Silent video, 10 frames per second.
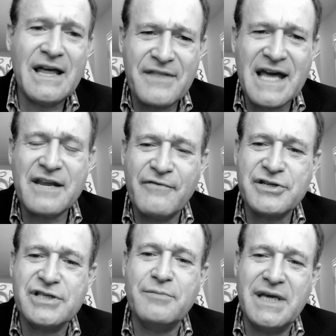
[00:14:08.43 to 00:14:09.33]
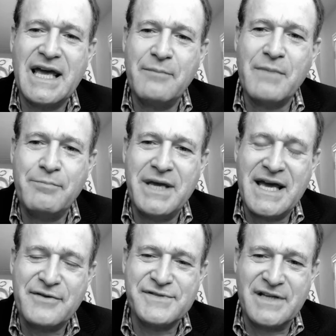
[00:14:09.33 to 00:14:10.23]
And that eventually became my
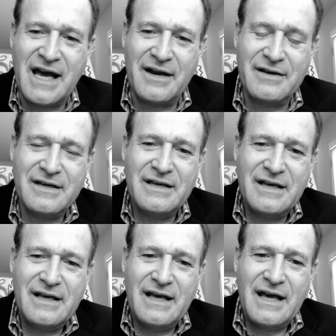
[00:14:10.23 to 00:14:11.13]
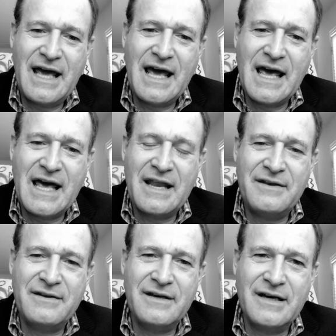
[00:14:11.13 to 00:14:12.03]
piano sonata.
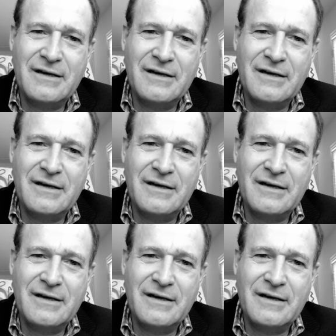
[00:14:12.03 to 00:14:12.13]
And